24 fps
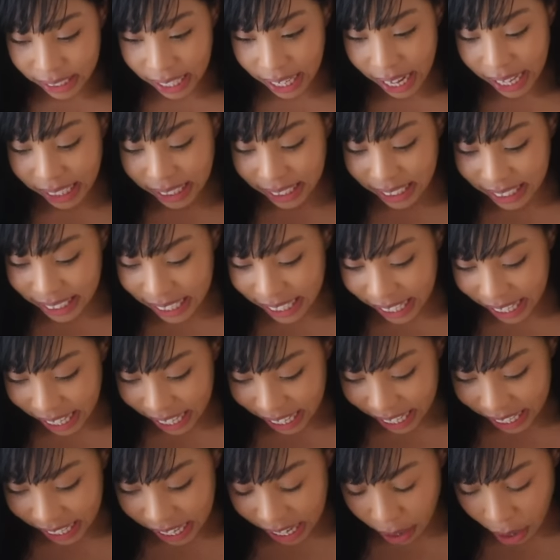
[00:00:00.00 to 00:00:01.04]
let's dig
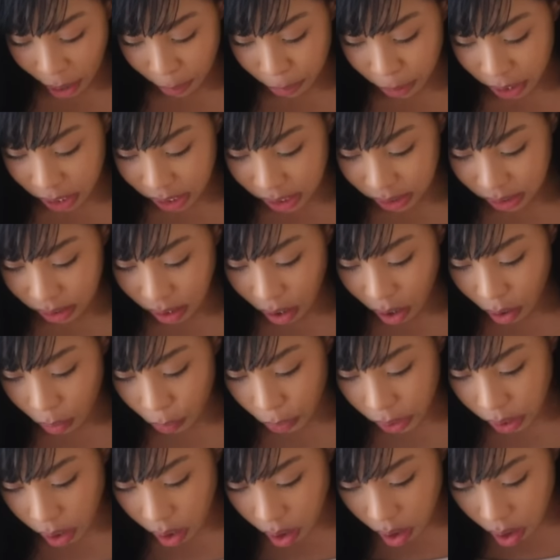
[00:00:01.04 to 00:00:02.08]
in. I'm gonna start with,